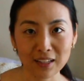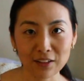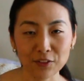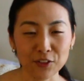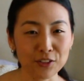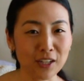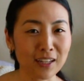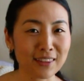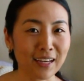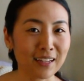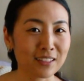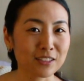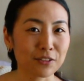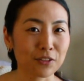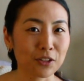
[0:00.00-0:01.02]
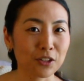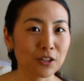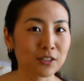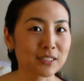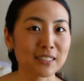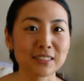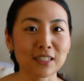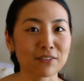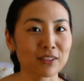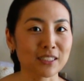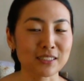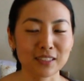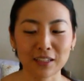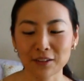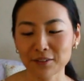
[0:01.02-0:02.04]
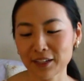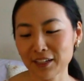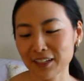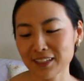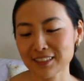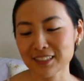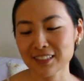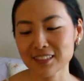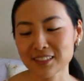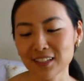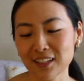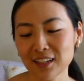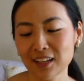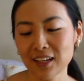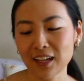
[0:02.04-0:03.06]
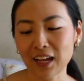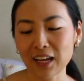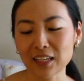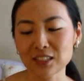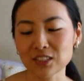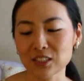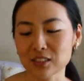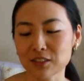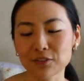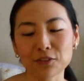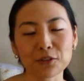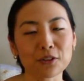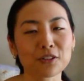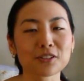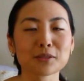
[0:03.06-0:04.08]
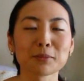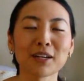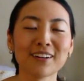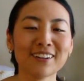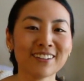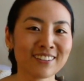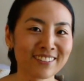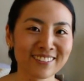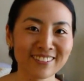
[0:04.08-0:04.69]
If you're not that into florals, then definitely stay away because it's just a floral smell.